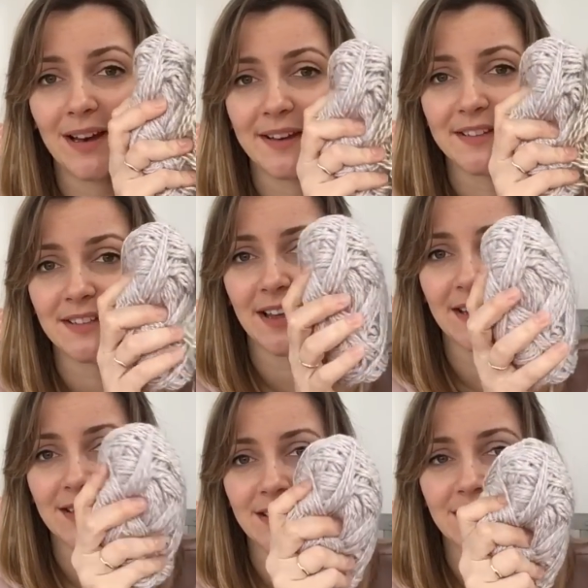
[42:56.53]
colours
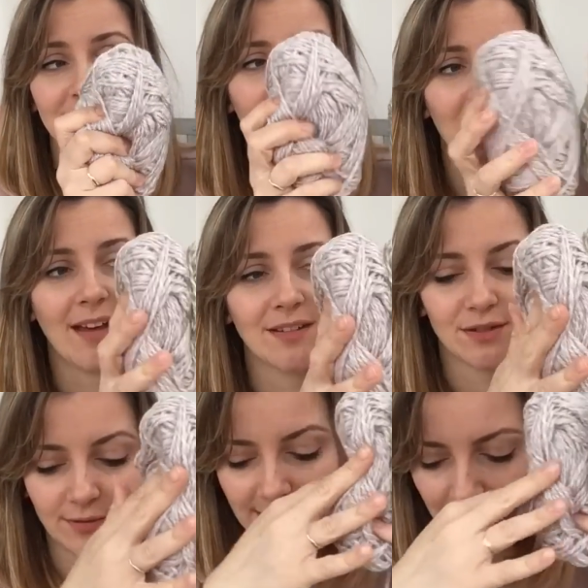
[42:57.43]
and yeah,
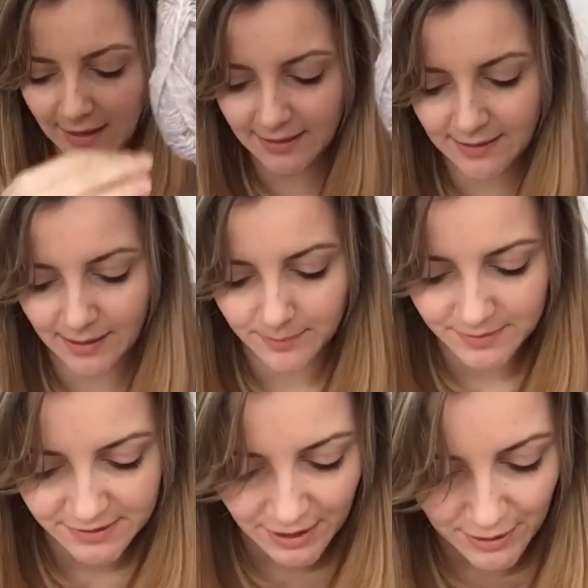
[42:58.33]
just really like them.
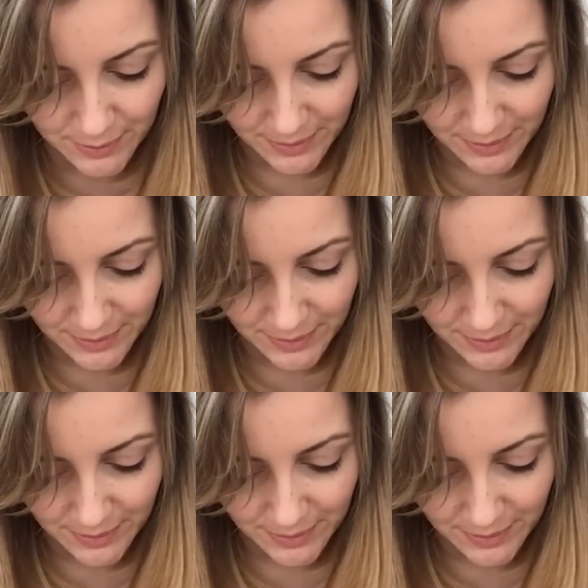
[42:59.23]
So